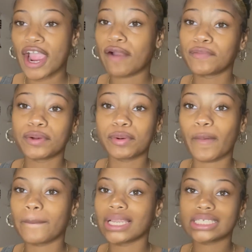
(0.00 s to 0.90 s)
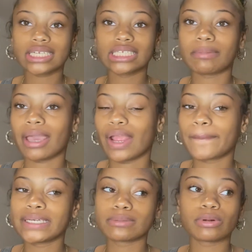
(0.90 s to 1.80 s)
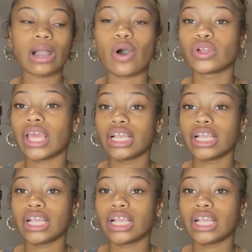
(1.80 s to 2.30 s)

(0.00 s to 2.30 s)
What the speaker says: I really don't know, but let's get into my hair, because we don't got all day.